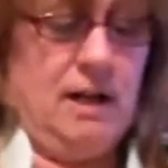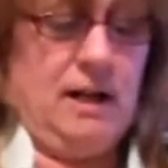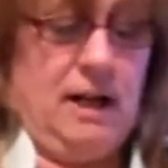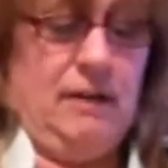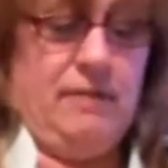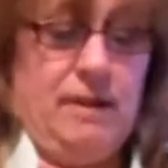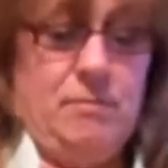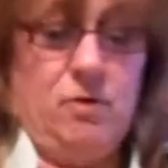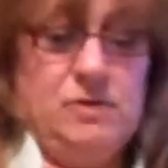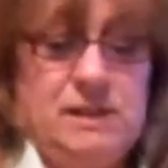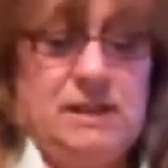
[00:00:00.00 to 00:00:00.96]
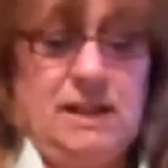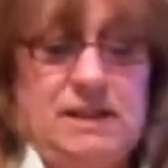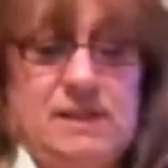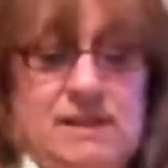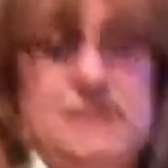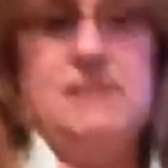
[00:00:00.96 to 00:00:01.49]
However, in most
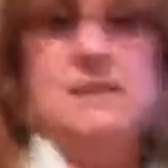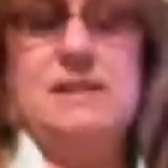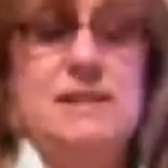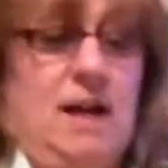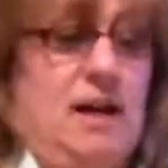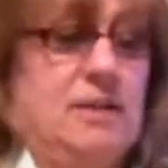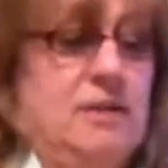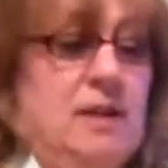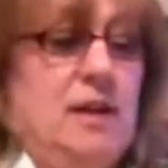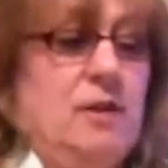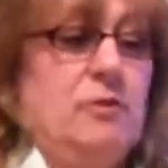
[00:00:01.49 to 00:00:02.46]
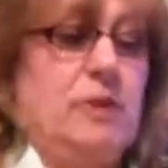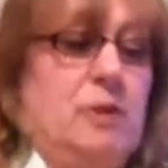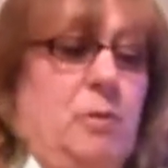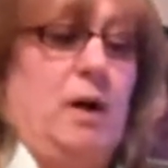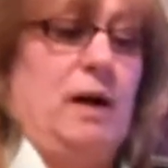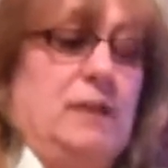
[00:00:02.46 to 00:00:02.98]
states, this is not
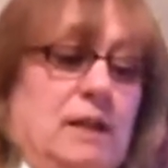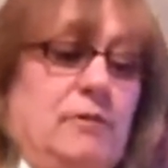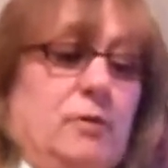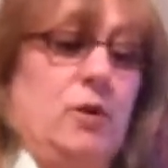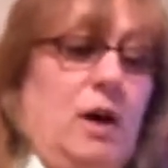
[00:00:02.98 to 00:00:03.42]
required if you